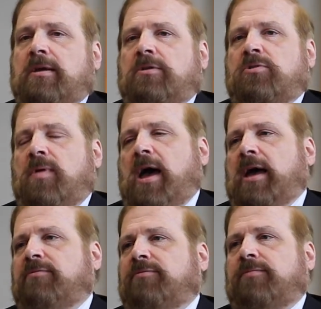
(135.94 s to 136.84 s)

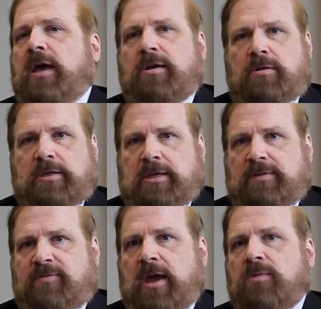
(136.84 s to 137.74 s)
derive not only in
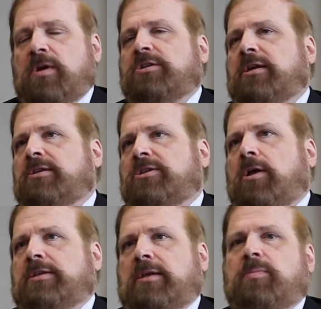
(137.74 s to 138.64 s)
valuation
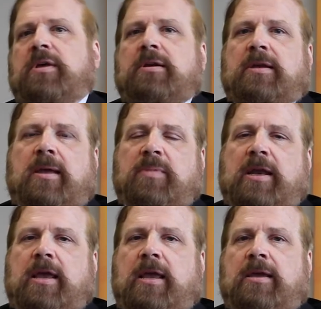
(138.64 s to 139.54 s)
consulting, but in
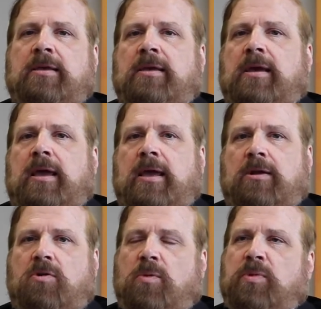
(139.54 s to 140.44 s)
M&A and
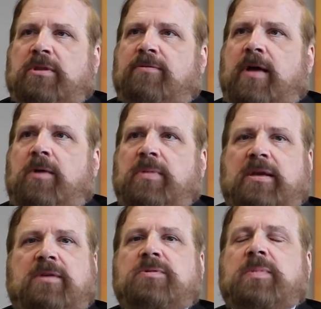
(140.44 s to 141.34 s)
corporate development
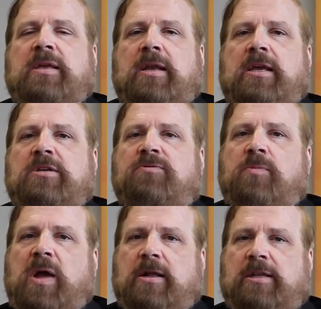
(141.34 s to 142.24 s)
gives me an edge for
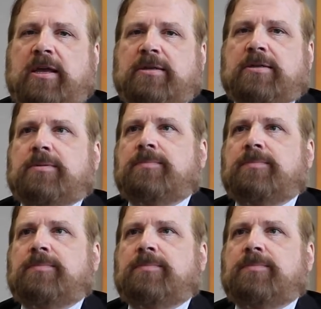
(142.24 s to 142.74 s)
my clients.